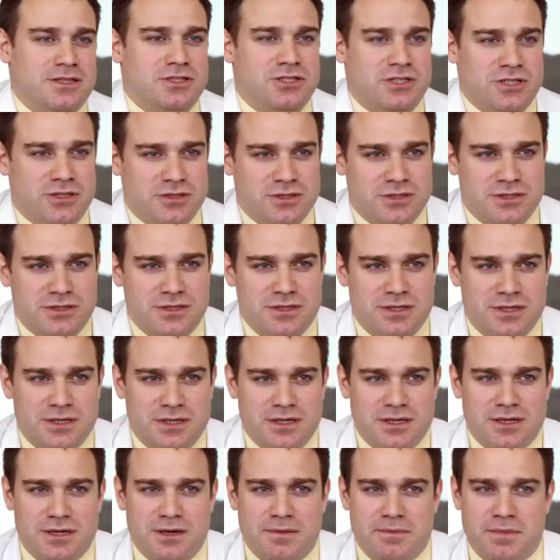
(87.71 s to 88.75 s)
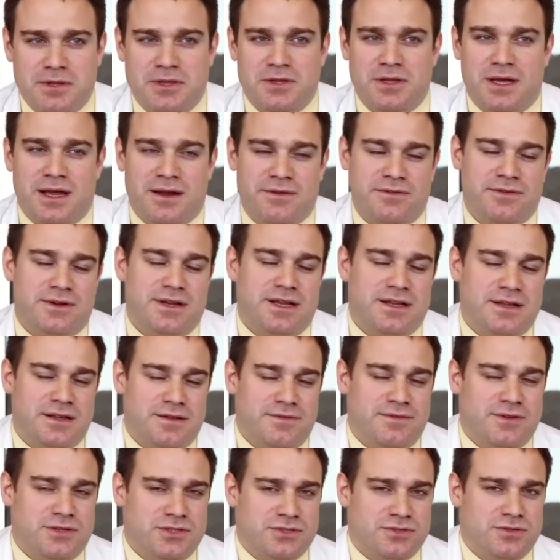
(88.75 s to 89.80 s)
to children, but to every
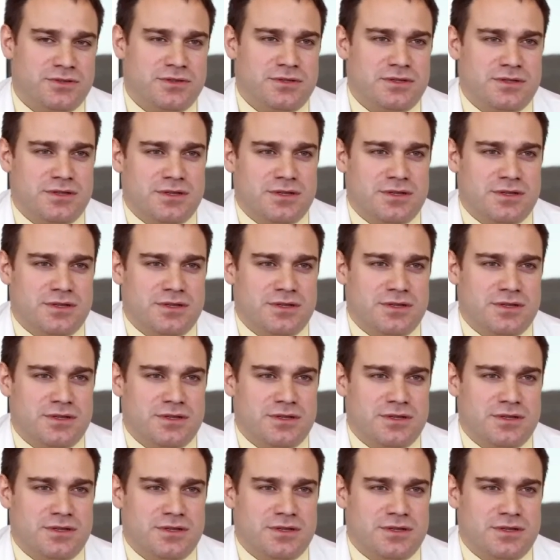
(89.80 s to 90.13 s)
individual.